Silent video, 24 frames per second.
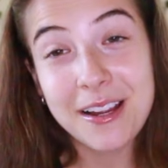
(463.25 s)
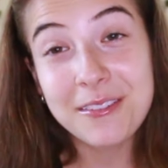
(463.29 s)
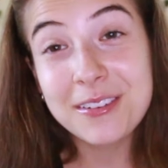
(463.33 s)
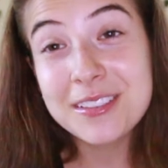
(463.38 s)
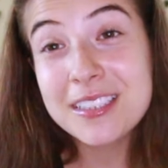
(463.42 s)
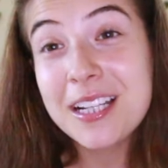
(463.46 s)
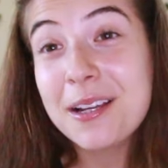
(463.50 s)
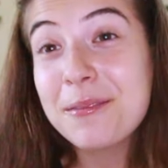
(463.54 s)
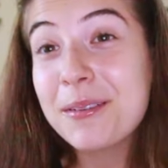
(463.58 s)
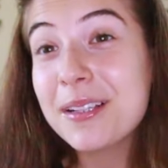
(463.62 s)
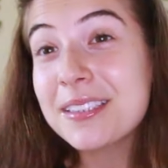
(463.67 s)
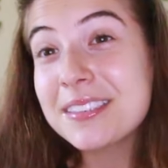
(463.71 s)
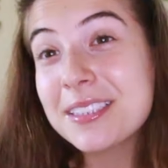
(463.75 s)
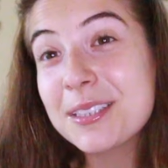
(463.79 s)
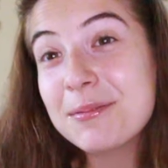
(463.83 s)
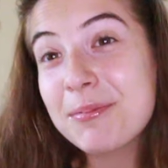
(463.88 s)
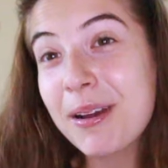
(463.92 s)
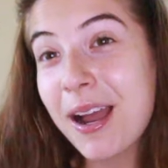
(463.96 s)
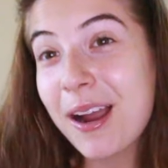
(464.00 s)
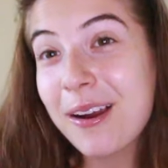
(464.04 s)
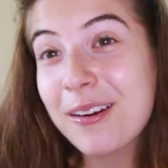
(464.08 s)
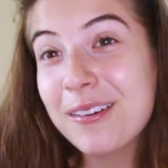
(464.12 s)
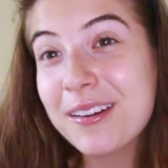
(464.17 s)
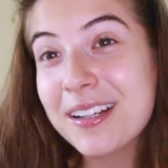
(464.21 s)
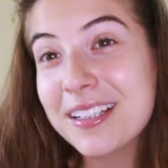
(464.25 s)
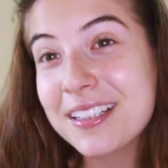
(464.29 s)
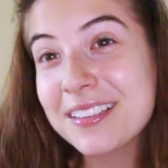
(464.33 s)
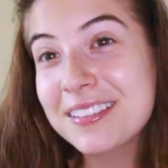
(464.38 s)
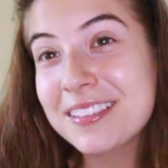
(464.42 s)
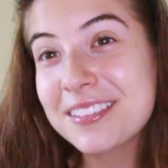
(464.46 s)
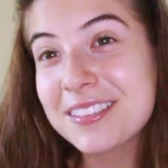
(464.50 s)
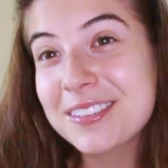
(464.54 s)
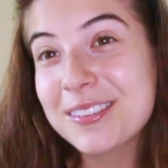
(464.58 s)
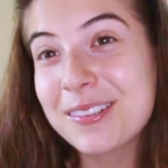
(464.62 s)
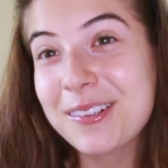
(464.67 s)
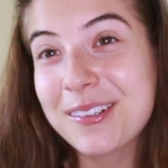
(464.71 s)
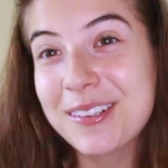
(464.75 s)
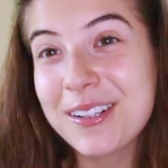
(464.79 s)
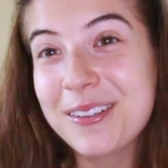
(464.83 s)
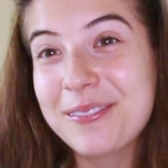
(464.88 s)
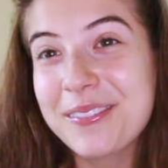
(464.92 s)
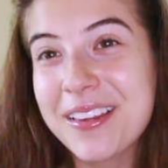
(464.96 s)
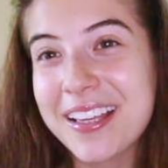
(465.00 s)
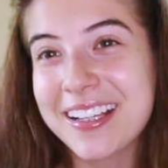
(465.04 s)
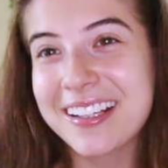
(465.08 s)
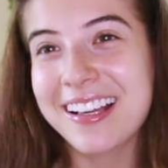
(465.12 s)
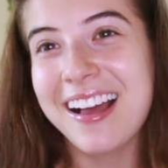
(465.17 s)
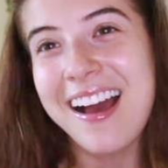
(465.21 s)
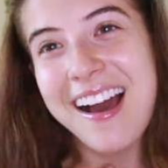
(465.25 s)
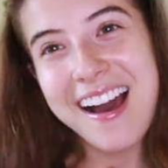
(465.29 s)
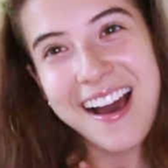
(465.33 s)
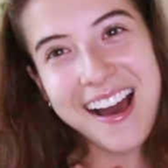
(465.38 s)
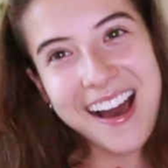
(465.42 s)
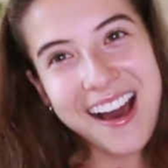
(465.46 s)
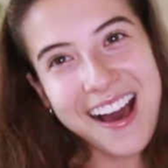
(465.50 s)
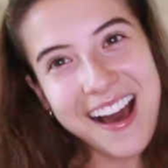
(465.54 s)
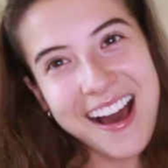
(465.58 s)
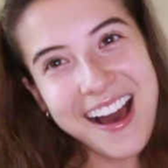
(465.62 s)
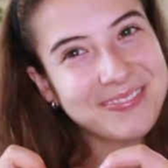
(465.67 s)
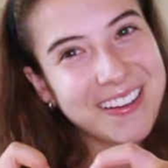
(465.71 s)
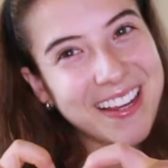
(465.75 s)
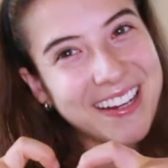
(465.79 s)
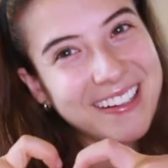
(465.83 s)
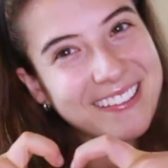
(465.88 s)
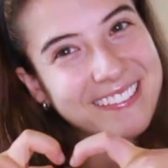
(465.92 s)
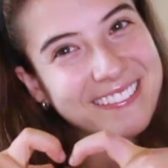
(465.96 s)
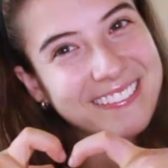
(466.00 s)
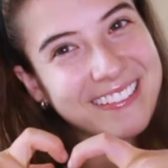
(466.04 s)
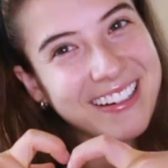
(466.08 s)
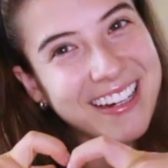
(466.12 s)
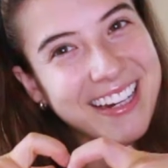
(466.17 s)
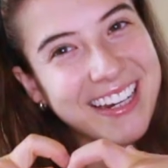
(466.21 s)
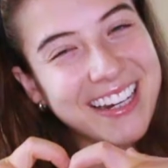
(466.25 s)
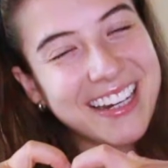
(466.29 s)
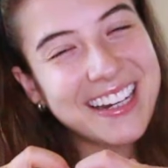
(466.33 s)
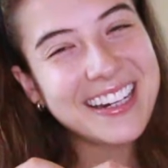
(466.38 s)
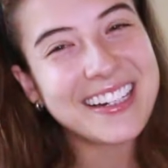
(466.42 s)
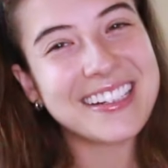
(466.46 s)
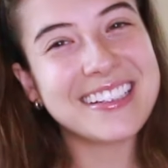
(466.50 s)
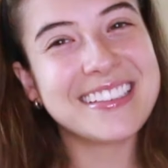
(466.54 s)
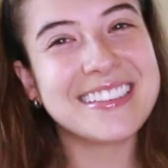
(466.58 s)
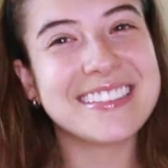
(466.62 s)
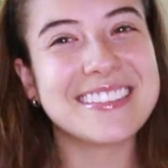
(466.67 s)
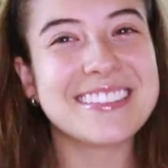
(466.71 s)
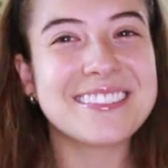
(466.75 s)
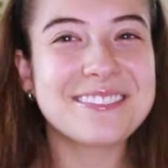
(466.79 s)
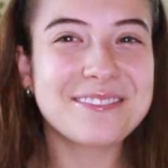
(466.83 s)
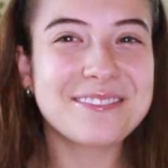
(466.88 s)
Every time I see Powerade in the store, I'm like, Powerade,